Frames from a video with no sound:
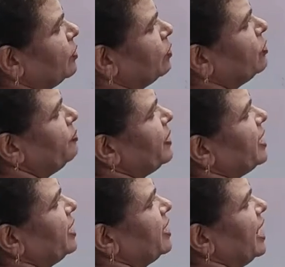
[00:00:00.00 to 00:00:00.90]
would
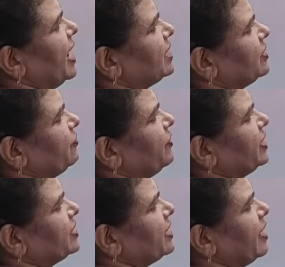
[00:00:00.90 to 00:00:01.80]
be as
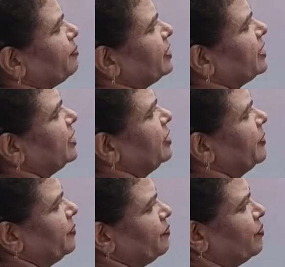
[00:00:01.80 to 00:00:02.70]
fixed capital
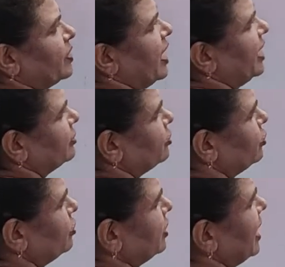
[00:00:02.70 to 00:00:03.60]
and
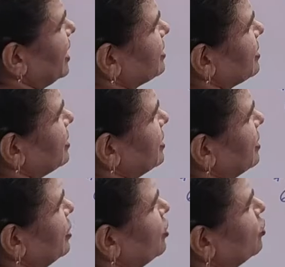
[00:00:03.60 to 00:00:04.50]
2 lakhs
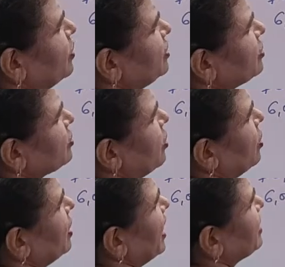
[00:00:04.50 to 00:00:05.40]
which is
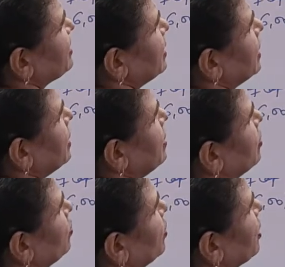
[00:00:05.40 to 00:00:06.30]
called as the
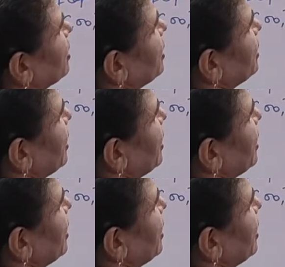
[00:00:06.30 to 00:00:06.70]
working